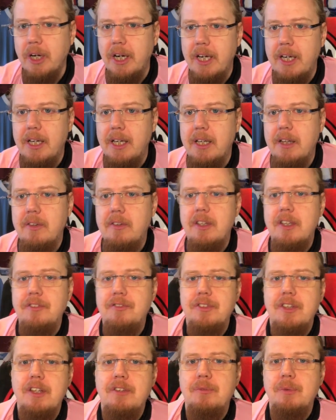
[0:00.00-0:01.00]
and
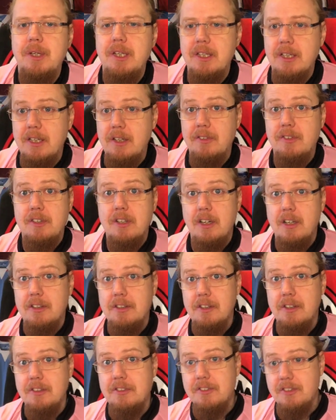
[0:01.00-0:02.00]
if they win against
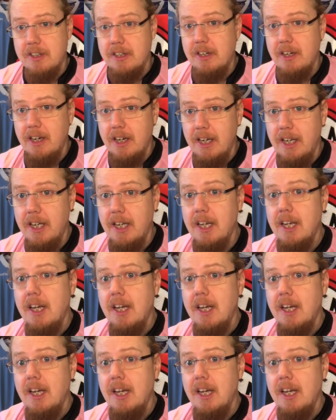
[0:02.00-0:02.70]
Galatasaray,